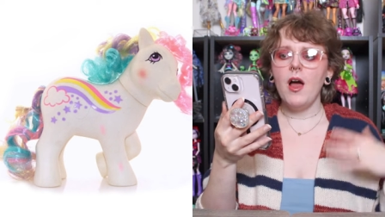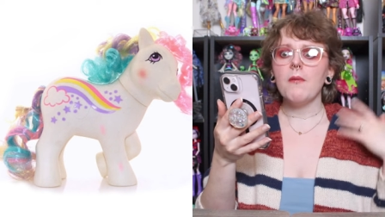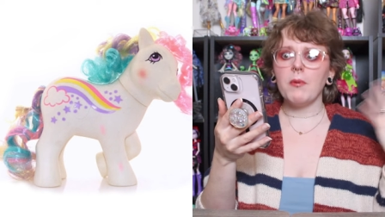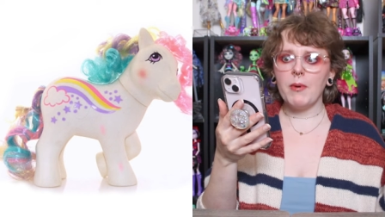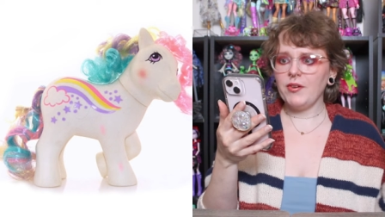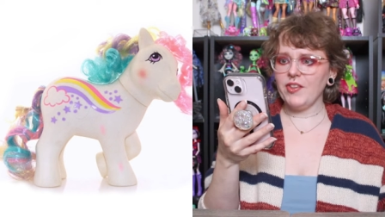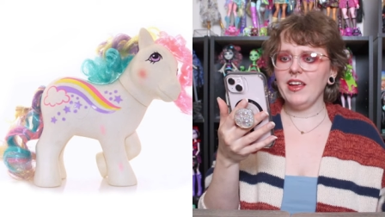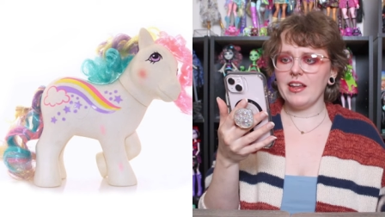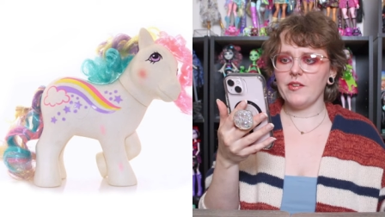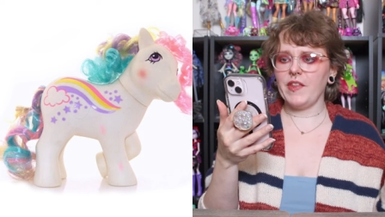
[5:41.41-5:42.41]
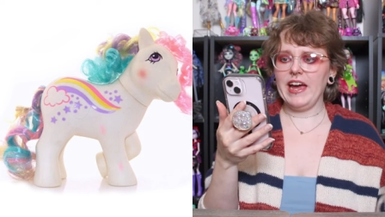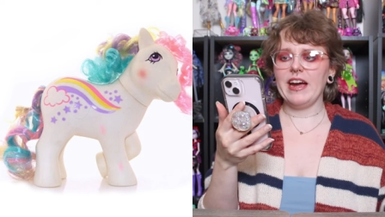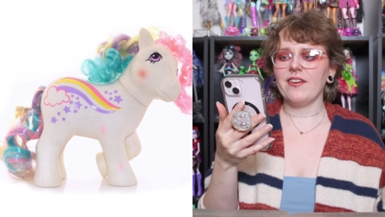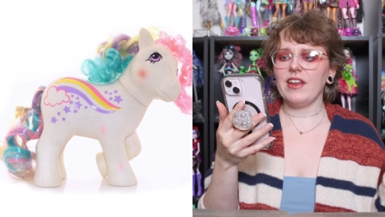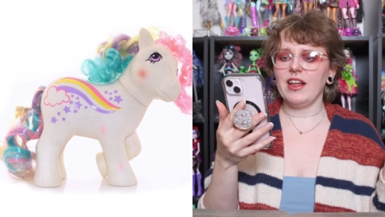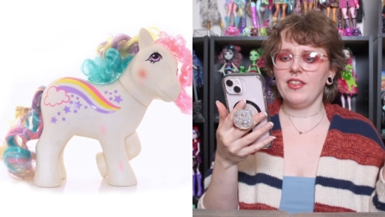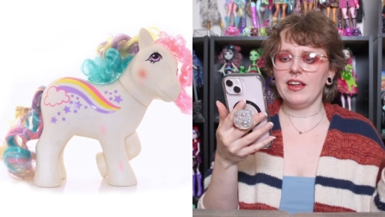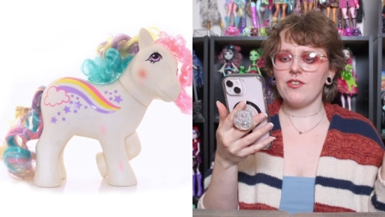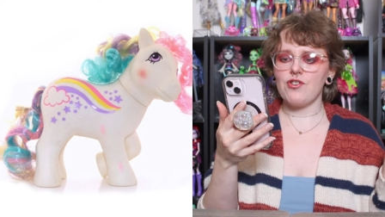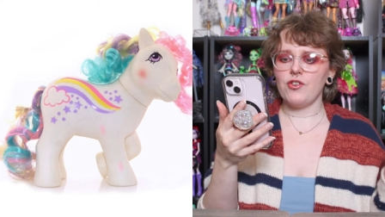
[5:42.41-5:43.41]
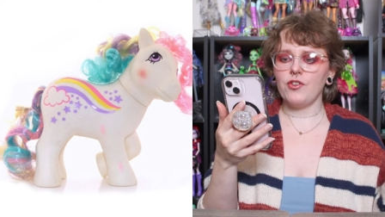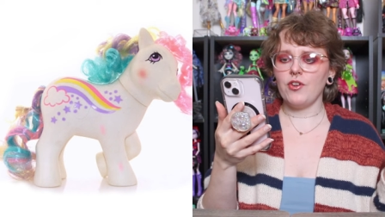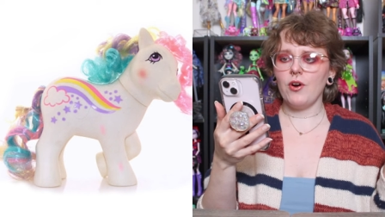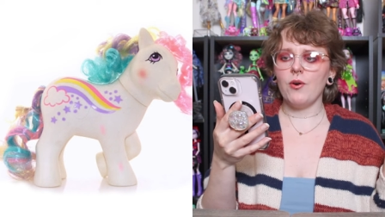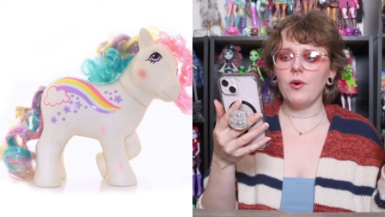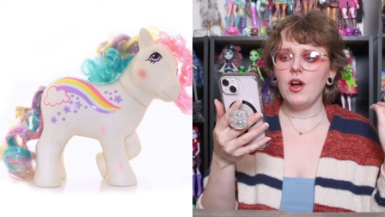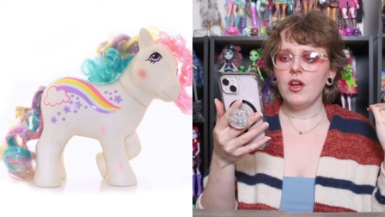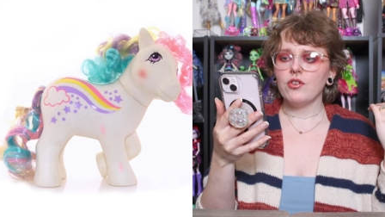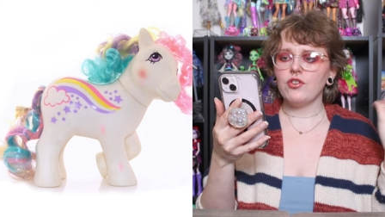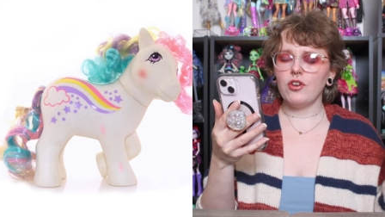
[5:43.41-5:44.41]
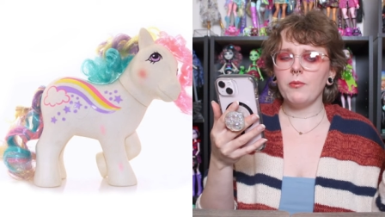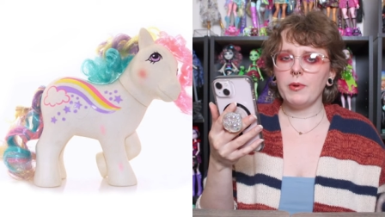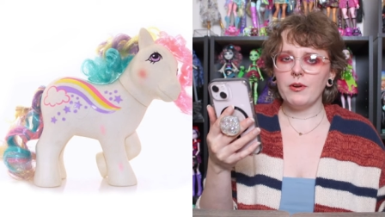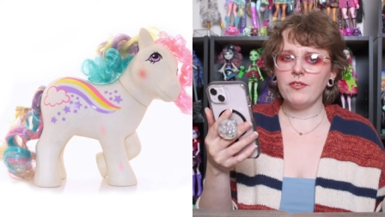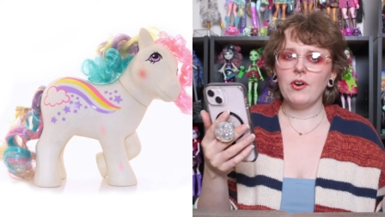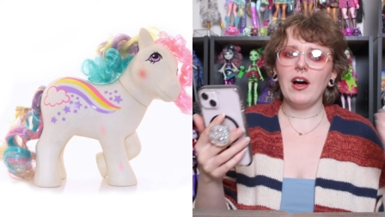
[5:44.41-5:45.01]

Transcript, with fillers: but mostly it is the hair that I think is just so so beautiful.